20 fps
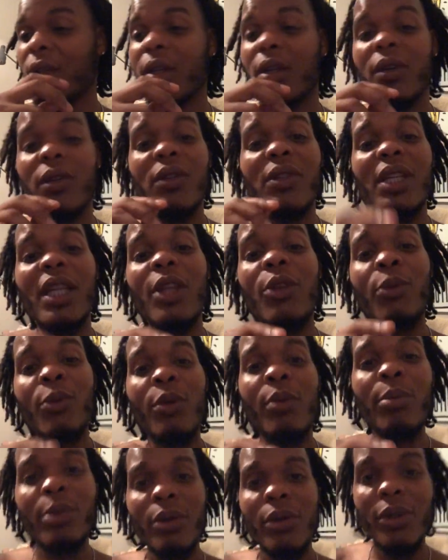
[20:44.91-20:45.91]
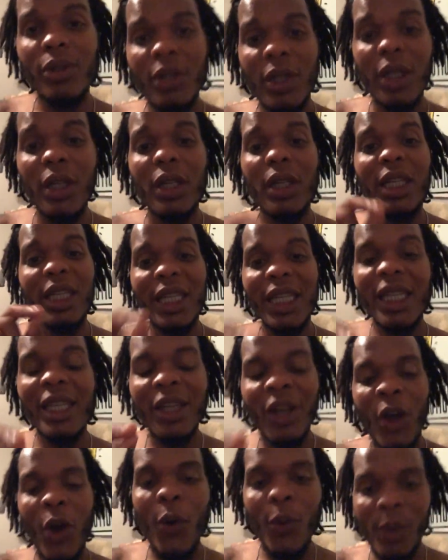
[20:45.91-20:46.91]
see through the bullshit,
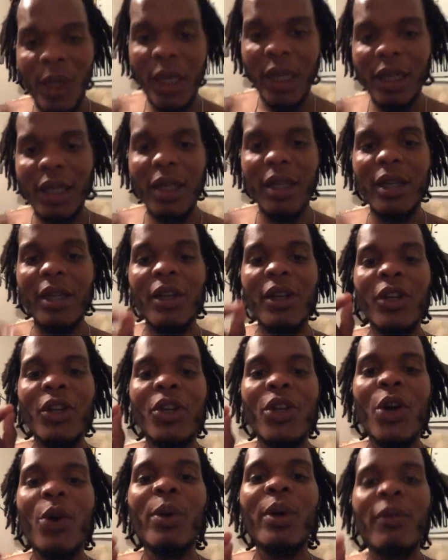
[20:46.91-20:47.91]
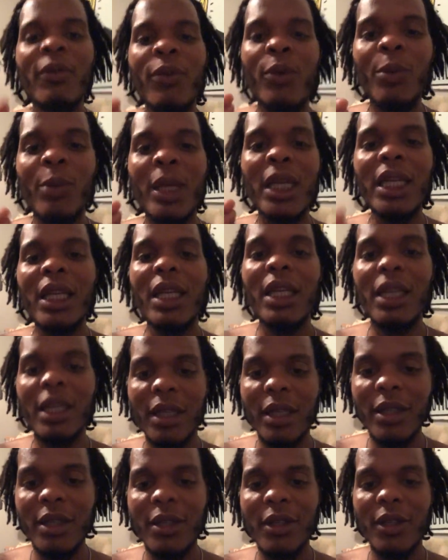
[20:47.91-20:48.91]
decode it, know it for what it
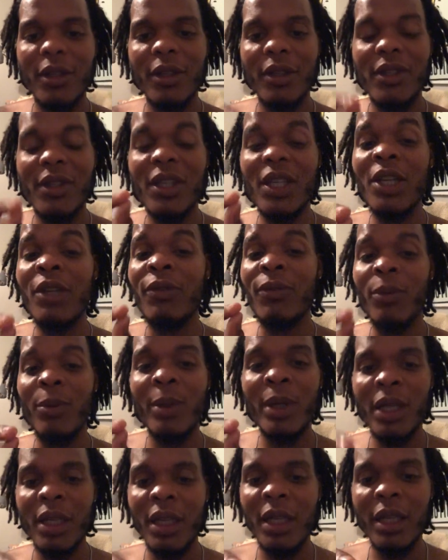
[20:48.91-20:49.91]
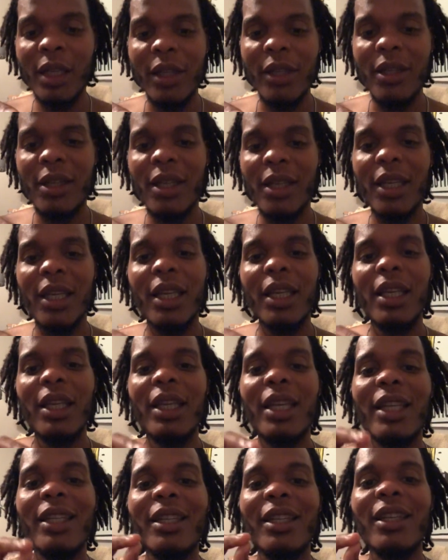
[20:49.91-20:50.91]
is, see it for what it is.
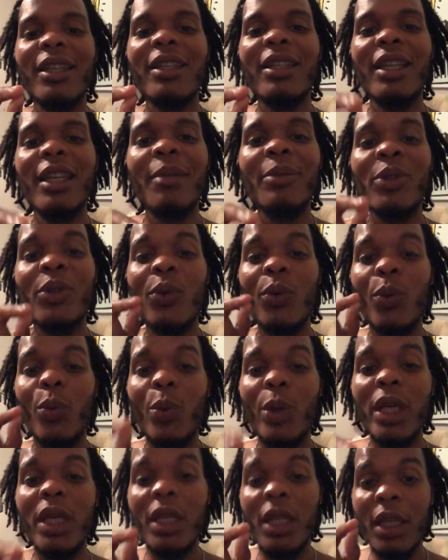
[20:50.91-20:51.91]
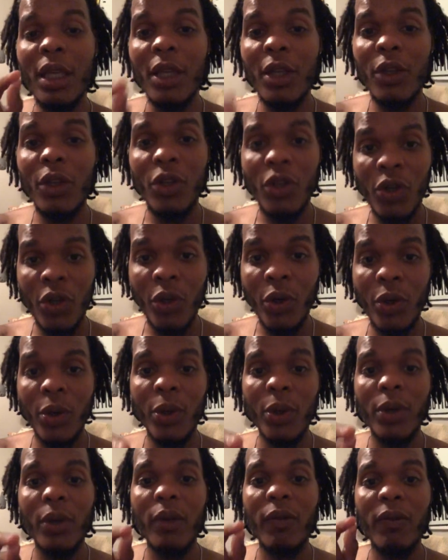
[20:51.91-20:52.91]
It's an attempt to weaken
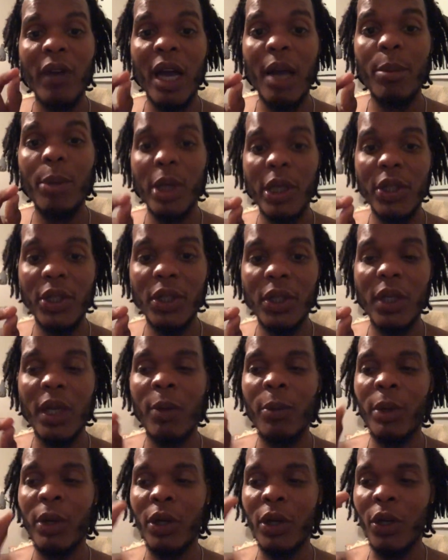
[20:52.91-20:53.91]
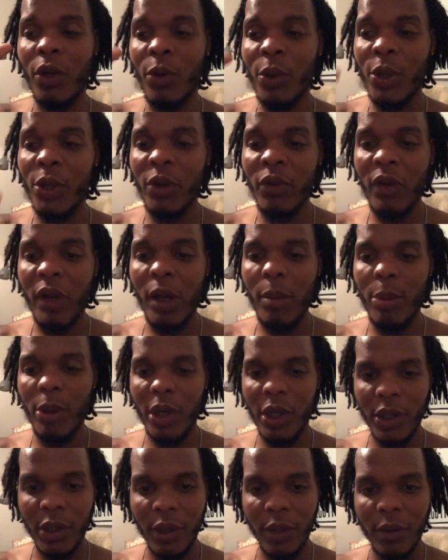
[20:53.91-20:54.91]
your vibration. They want to lower your
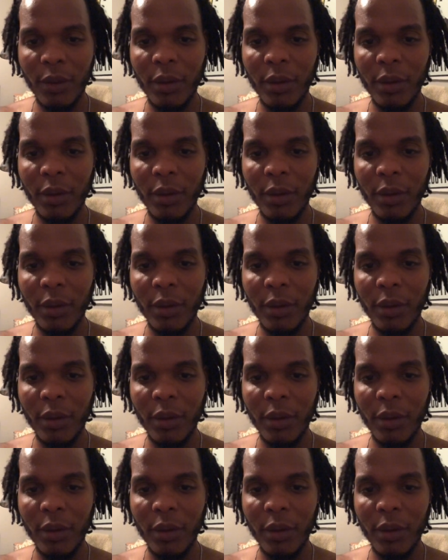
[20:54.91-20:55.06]
vibration.